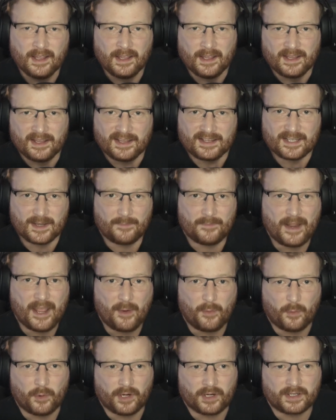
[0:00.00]
some
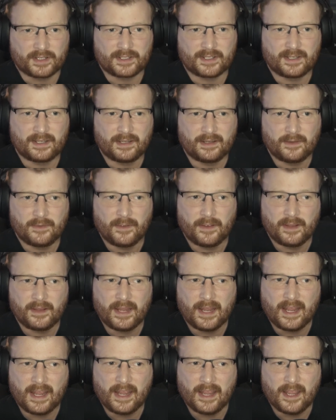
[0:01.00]
networks
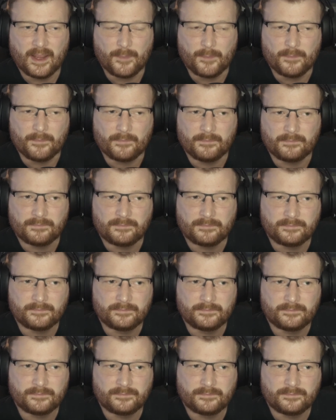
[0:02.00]

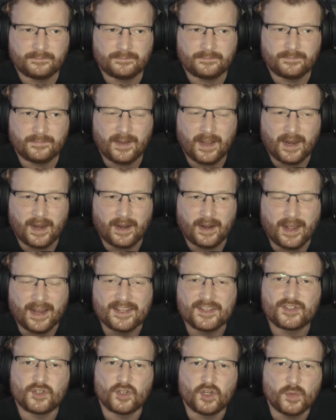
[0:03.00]
are
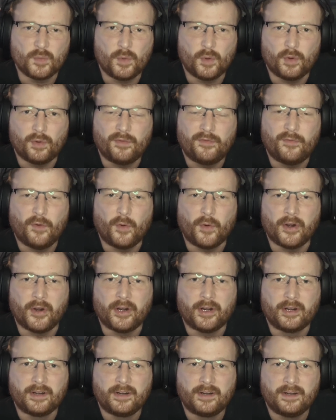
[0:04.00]
unsuitable for
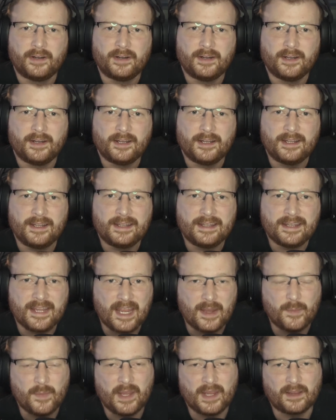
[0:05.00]

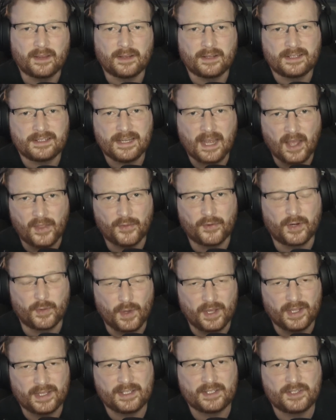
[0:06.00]
gaming tethering
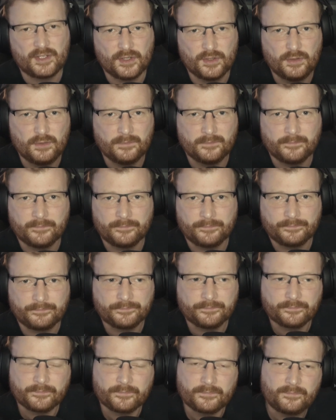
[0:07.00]
wise too.
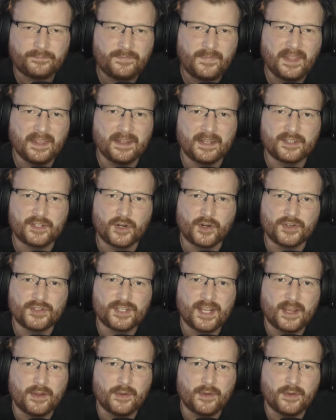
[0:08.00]
And it turns out